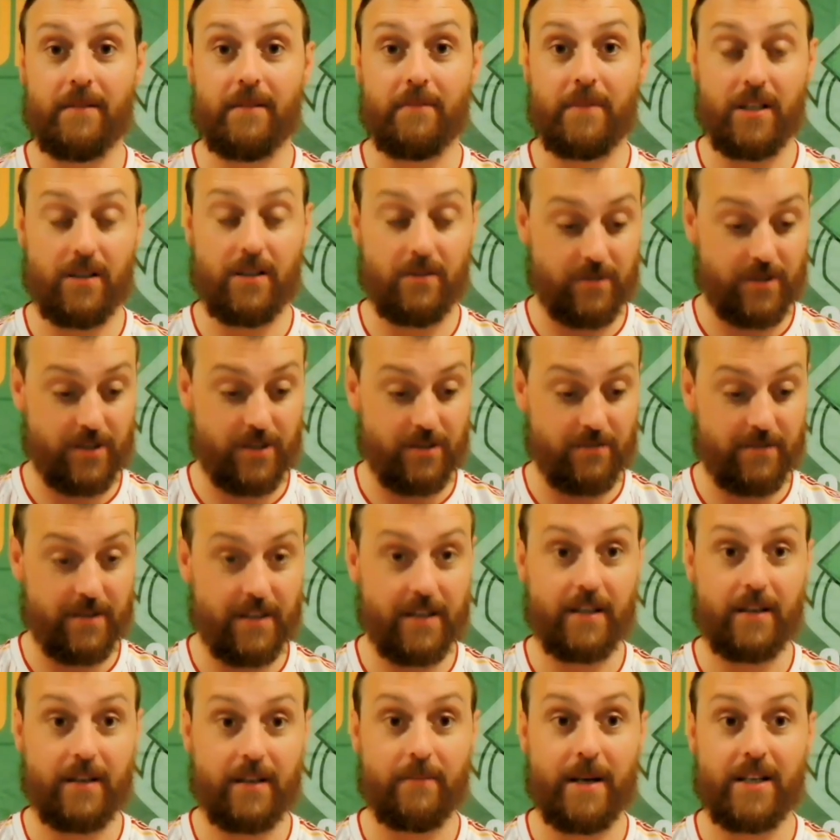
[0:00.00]
Let me know what you
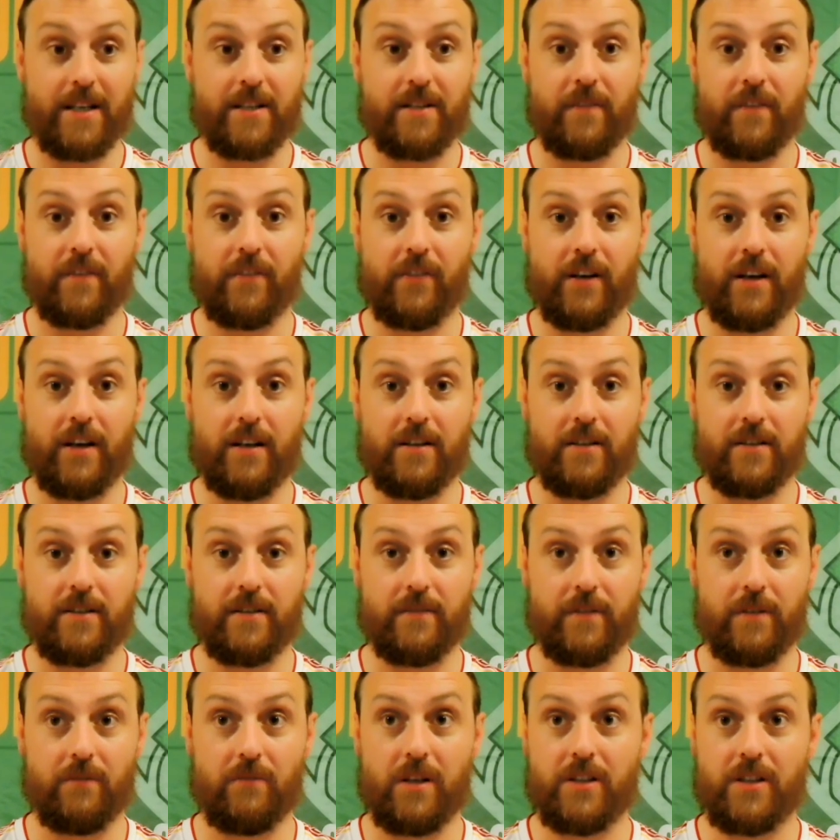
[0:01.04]
think of the match, if you saw it,
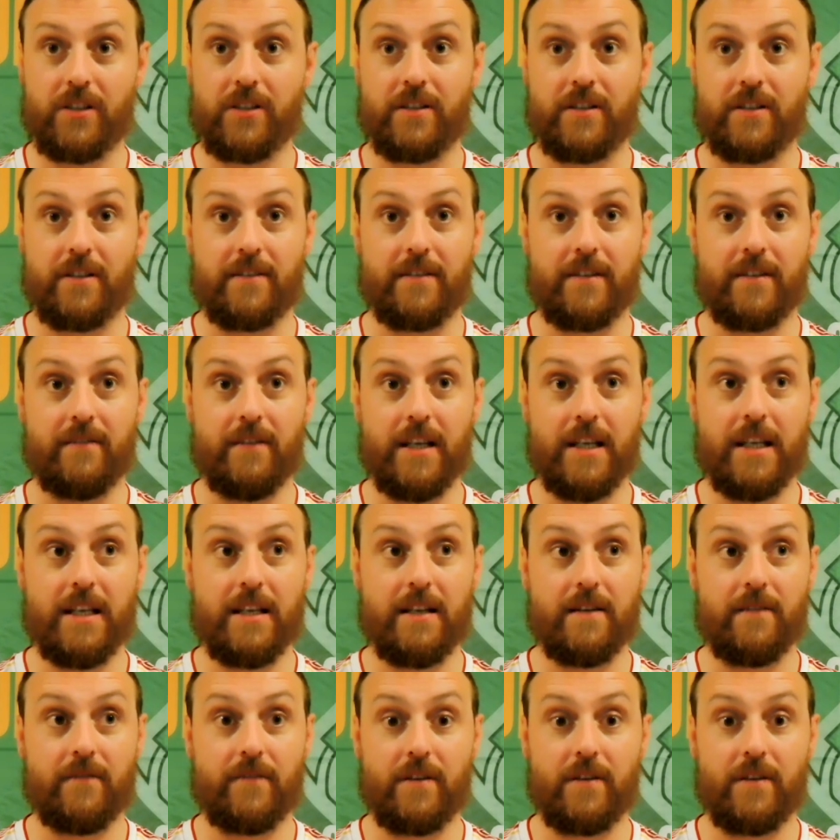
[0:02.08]
if you watched it on TV,